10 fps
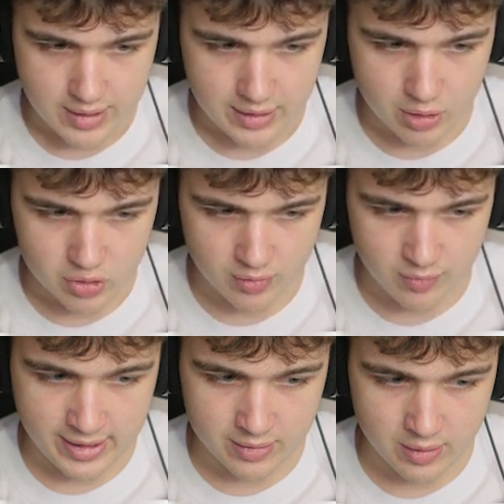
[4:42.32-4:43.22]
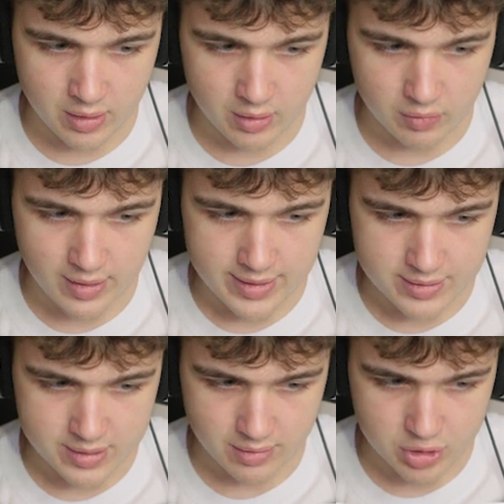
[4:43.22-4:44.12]
Goes from regular right
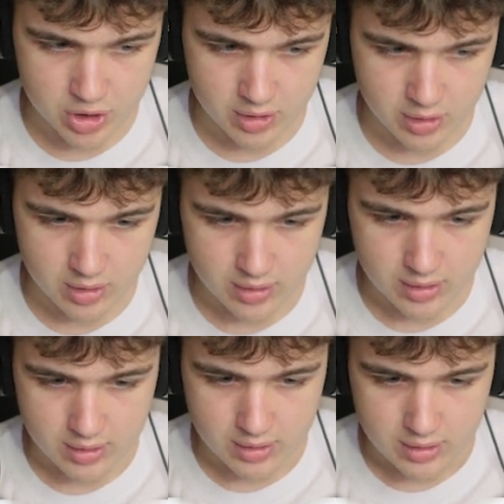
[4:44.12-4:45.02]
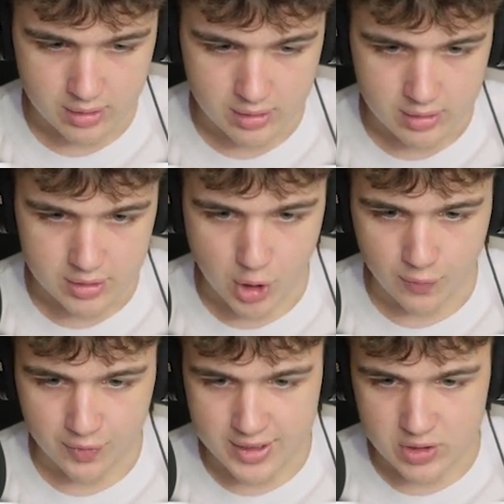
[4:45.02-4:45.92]
to slow shutter. So
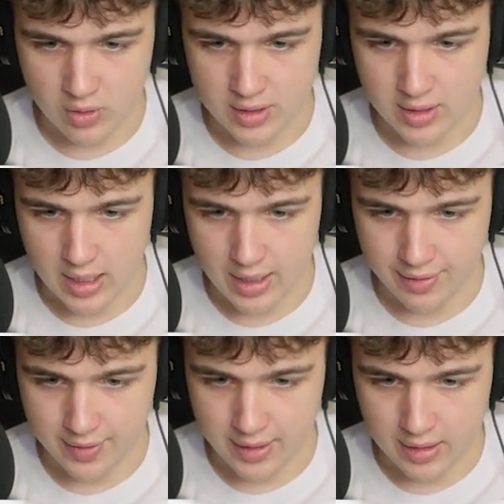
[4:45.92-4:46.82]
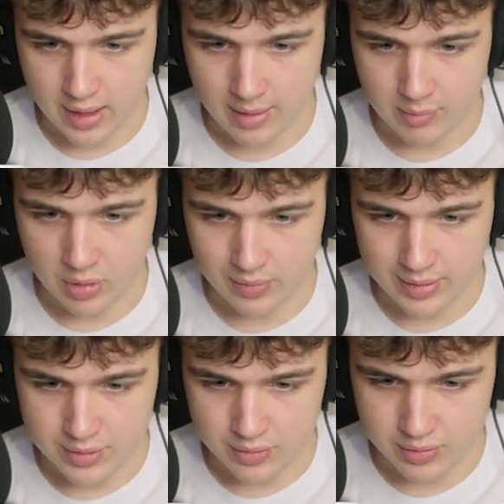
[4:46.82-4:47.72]
for this one, I think I'm
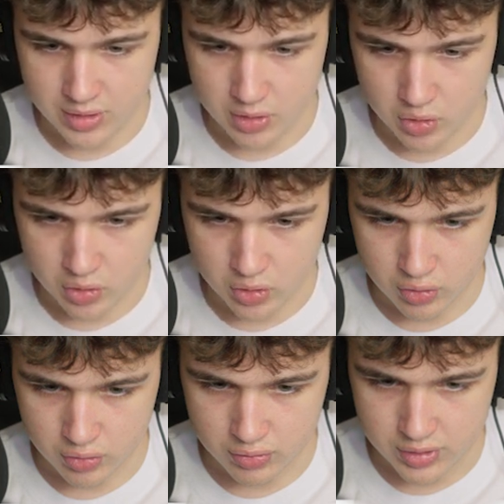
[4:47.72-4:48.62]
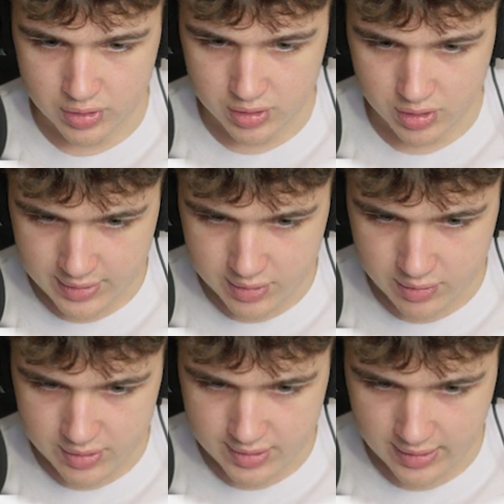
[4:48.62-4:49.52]
going to let's
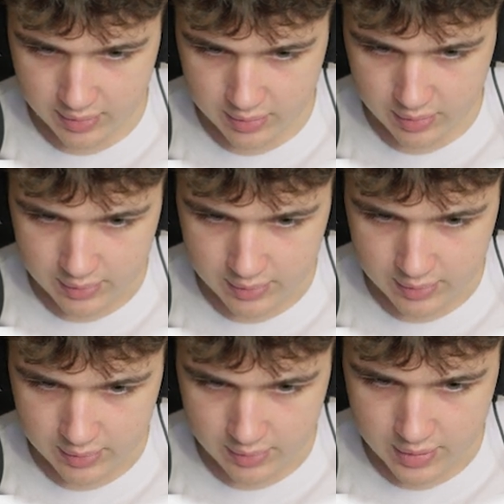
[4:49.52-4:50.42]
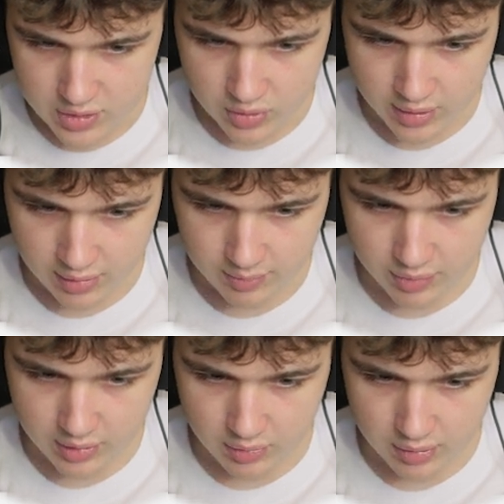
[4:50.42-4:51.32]
use technical. This one here,
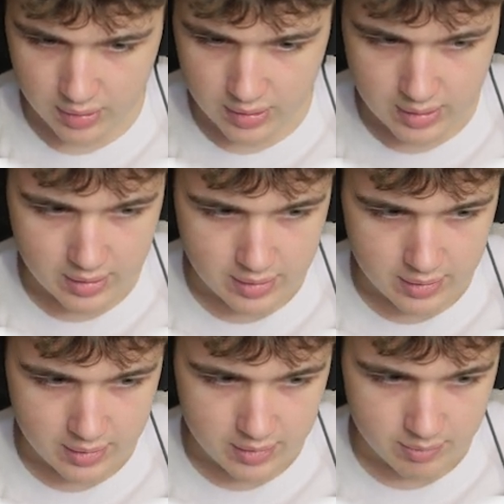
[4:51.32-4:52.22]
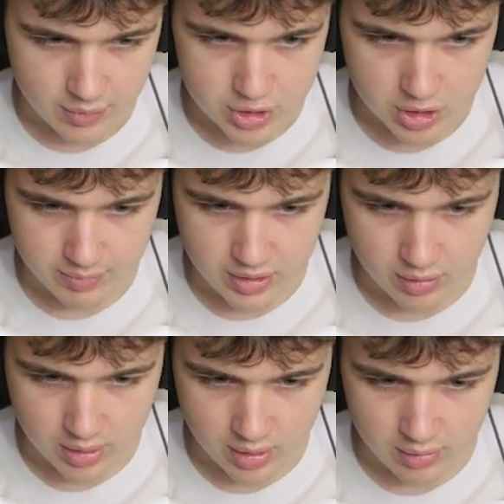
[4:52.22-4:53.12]
pretty cool. Bunch of
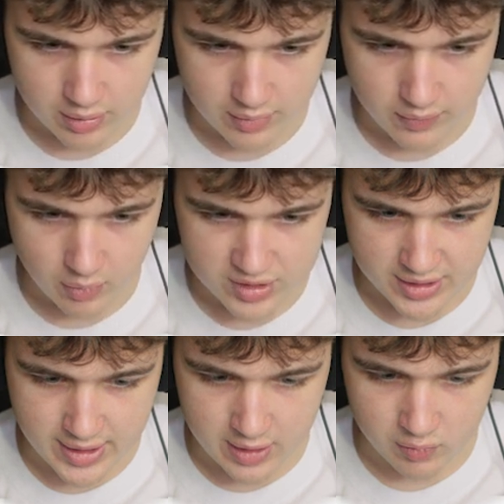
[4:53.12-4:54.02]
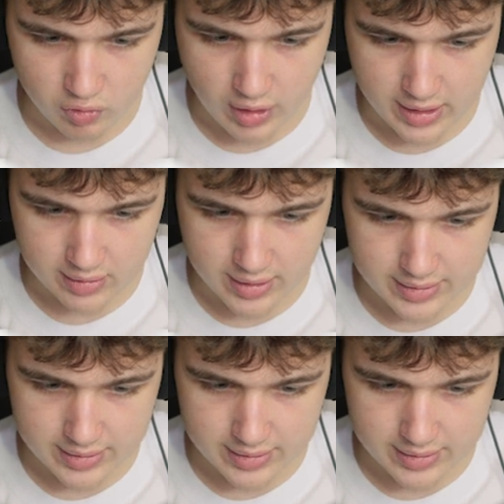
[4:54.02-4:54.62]
computer code. Once again, right click,